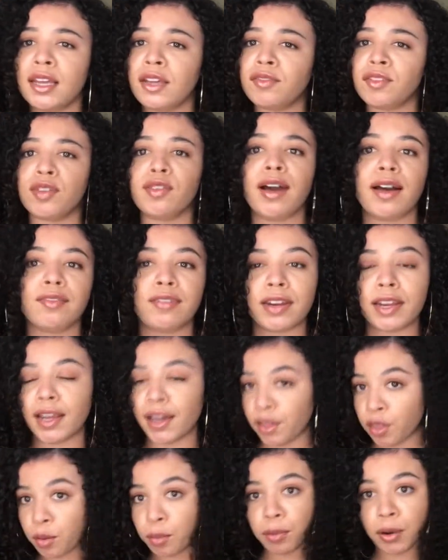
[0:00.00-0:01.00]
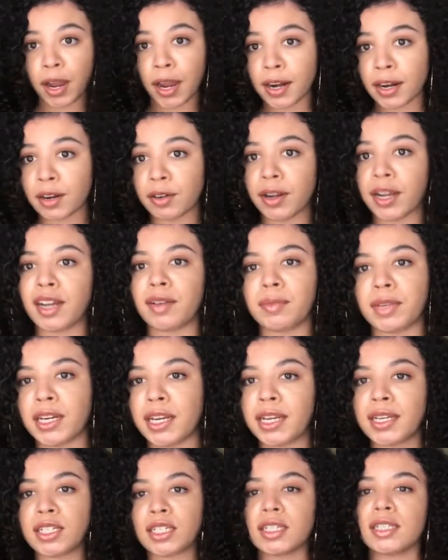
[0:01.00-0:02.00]
If you have any other product
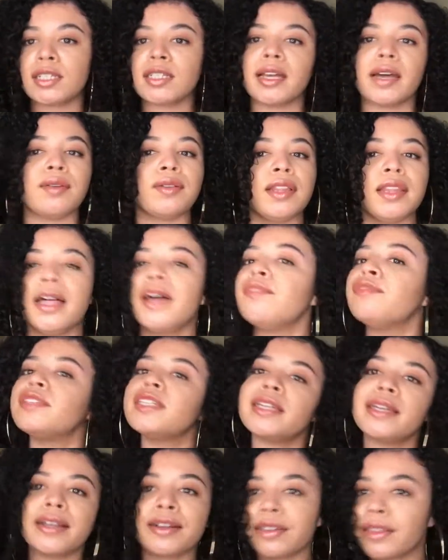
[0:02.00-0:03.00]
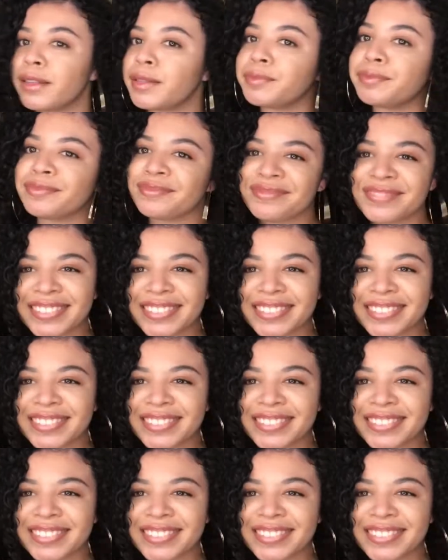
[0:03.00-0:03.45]
recommendations, I would love to hear them.